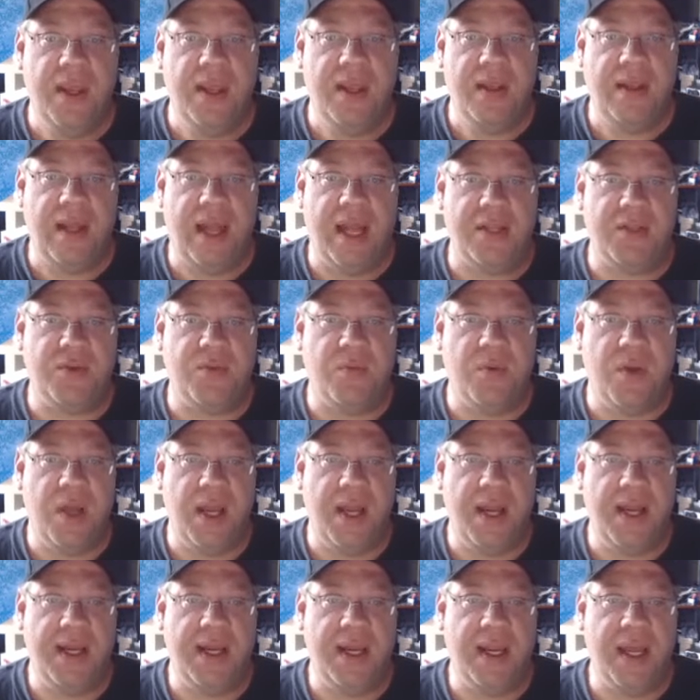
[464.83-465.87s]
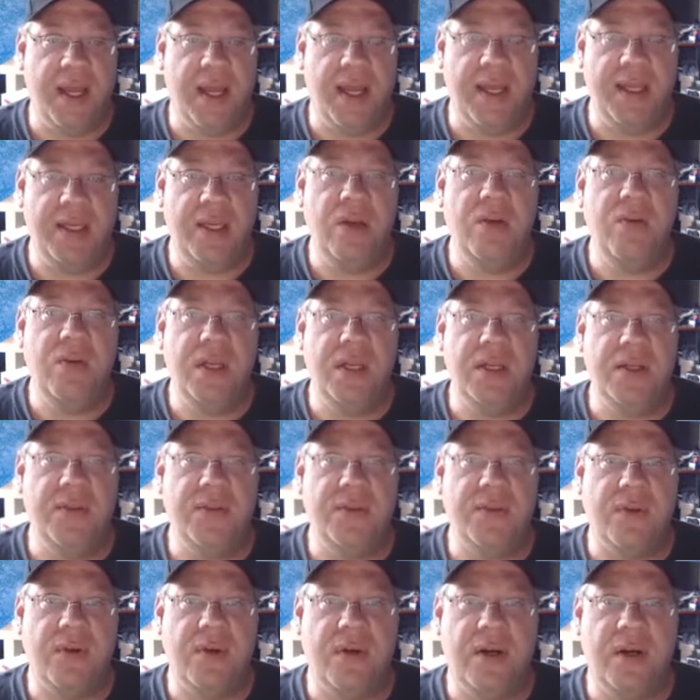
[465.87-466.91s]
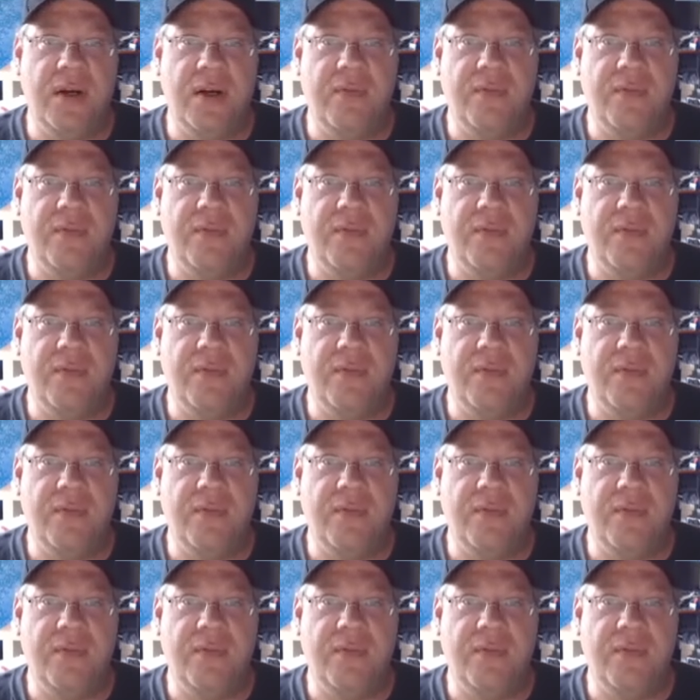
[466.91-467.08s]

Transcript: That's why uh, unions are,